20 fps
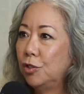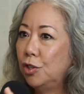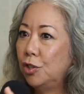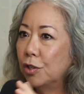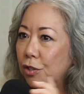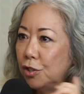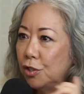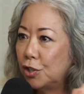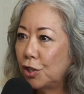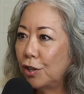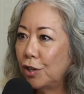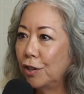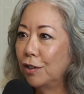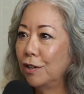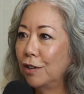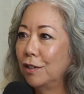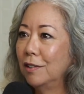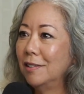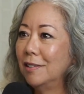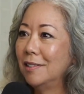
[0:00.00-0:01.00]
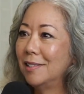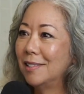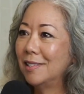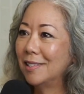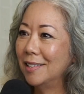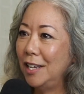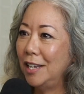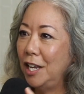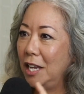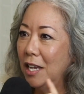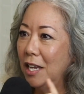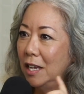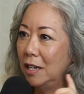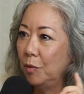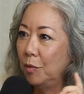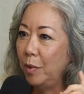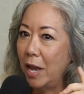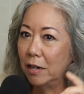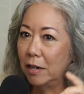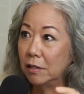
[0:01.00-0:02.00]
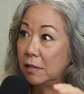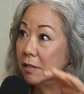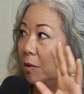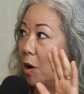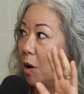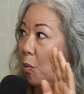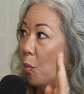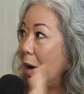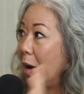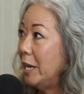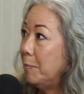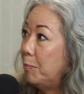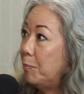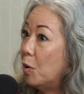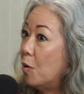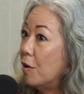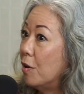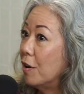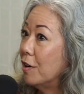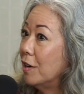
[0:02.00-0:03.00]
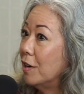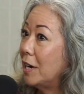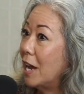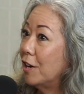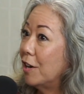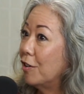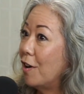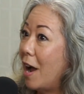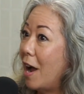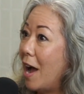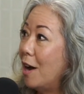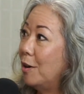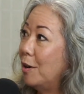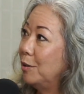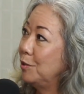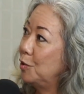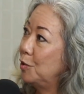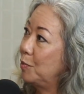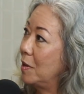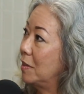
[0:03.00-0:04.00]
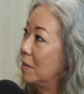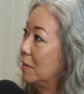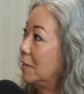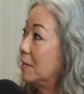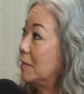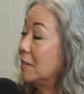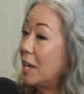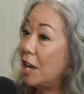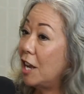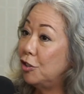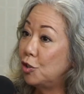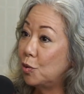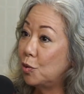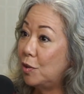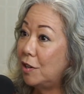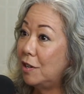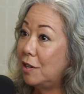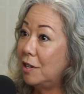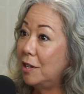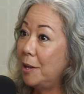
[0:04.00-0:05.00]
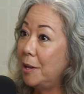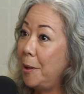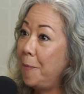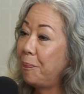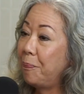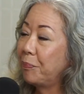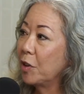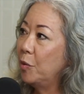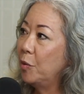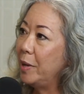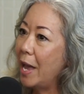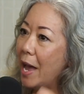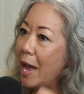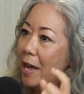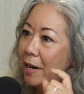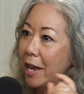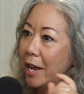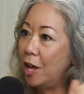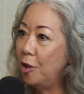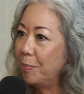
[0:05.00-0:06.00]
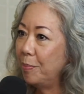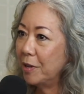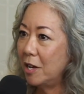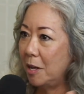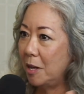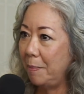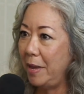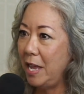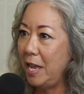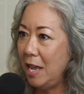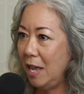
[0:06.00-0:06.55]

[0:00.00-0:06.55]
took turns we had a whiteboard at her house with a schedule. We had help come